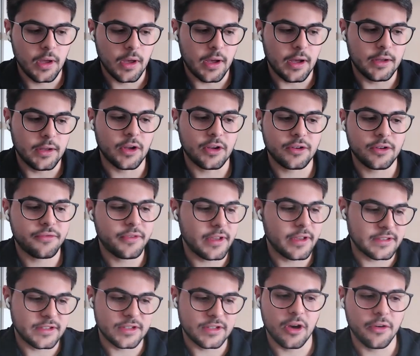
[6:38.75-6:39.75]
uh, not
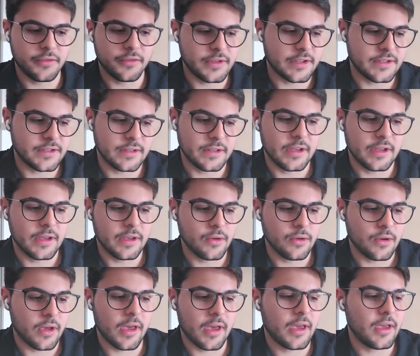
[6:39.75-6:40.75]
fancy offices in the
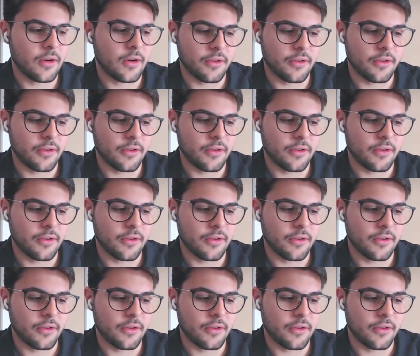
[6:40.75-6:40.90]
UK